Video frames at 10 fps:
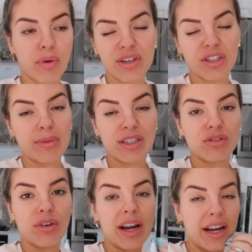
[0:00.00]
post on my
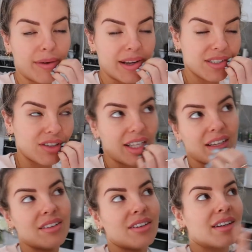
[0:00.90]
story anyway. It's not
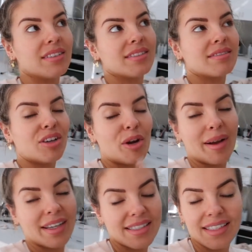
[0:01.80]
like you can go
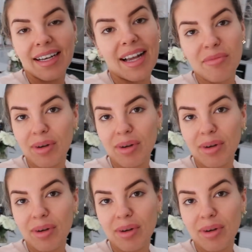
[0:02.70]
back and see now,